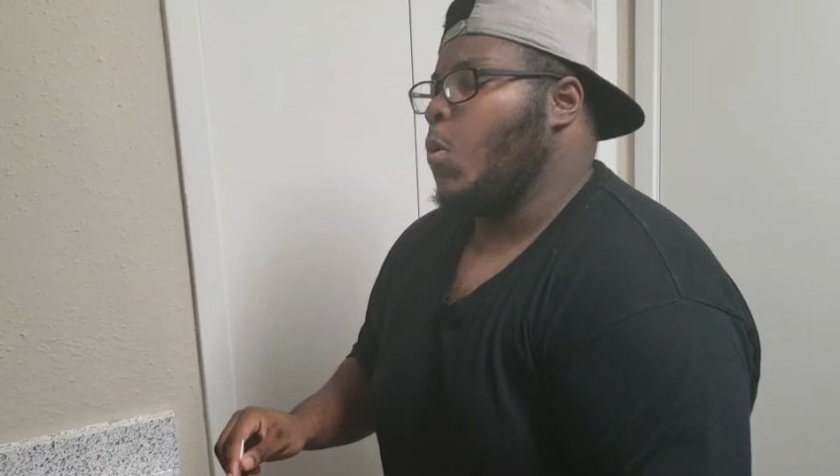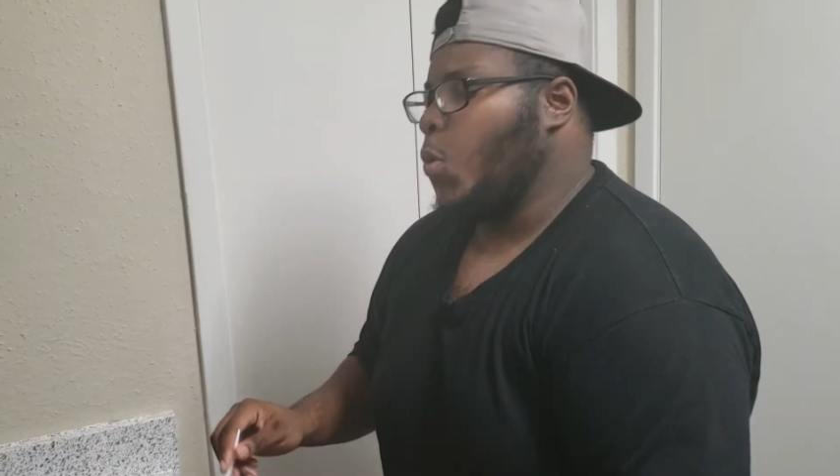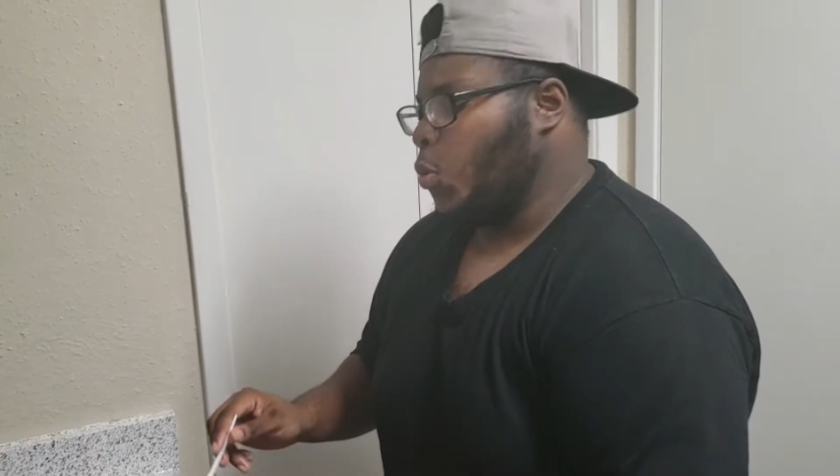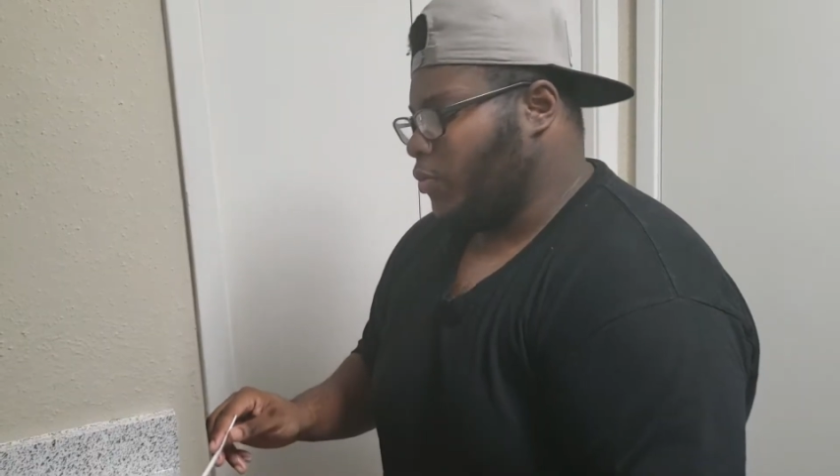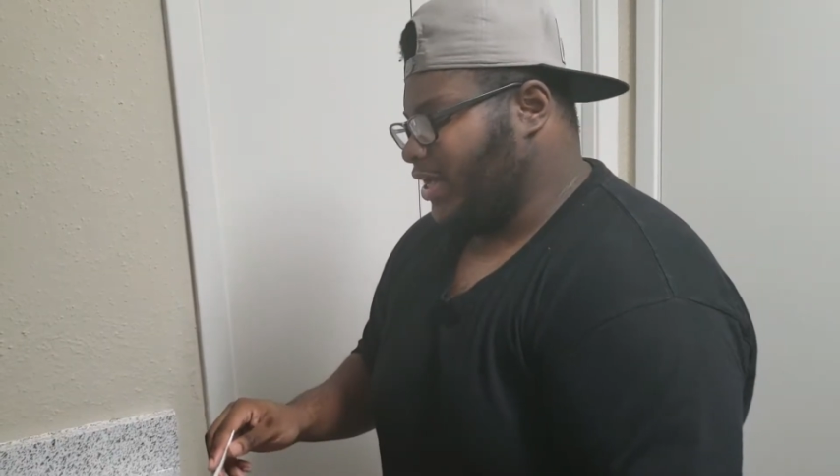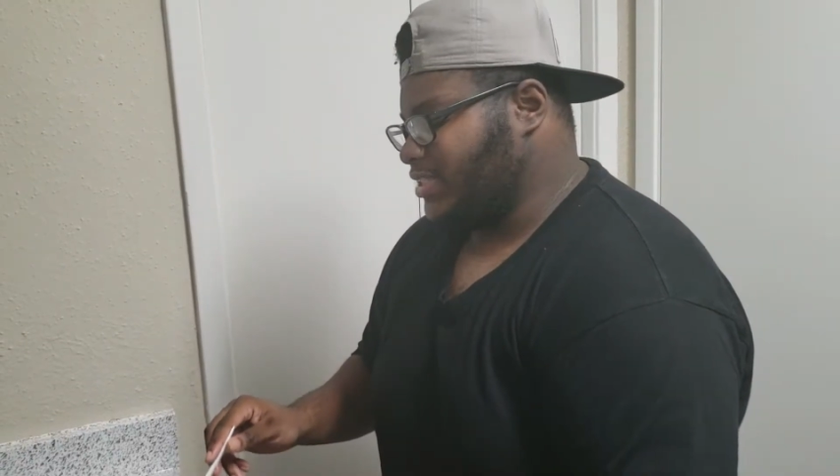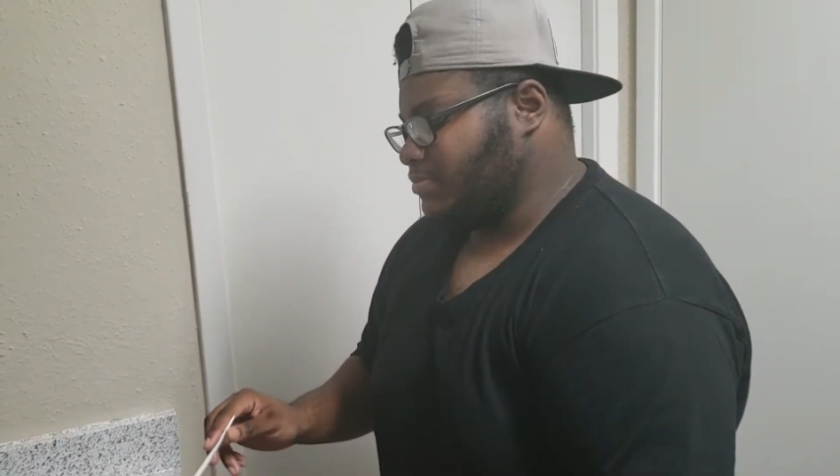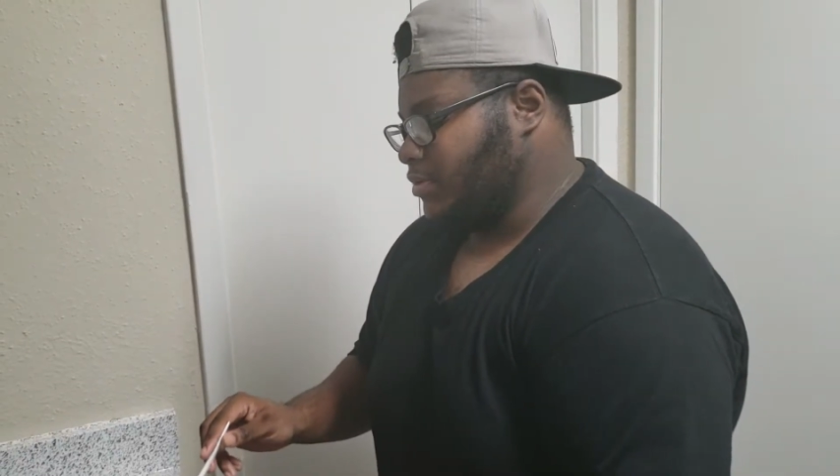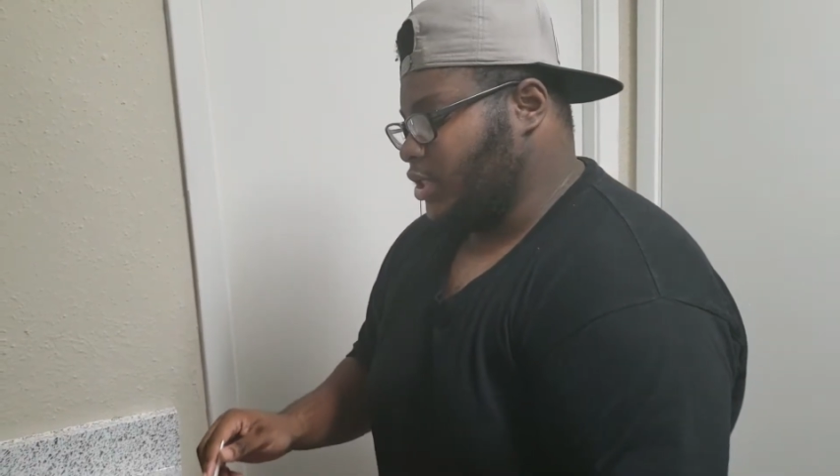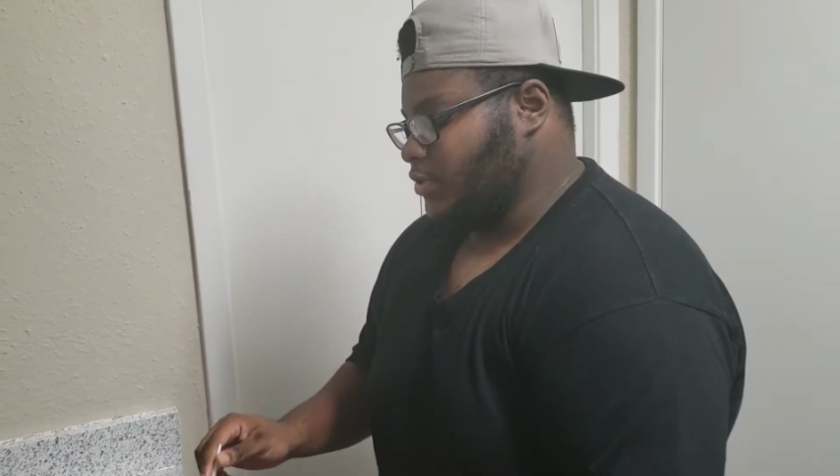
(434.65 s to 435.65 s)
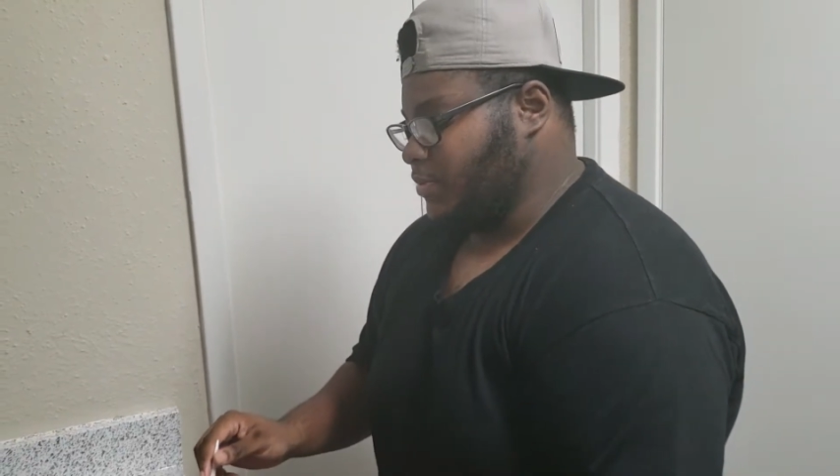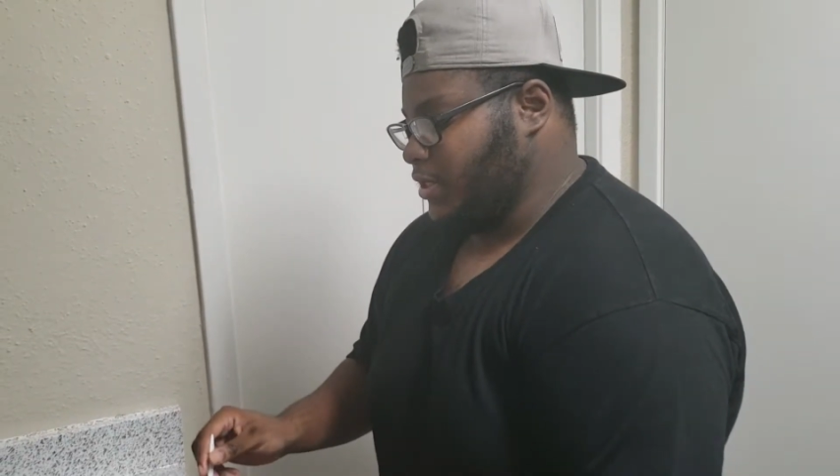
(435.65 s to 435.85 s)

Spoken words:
Ooh, that's much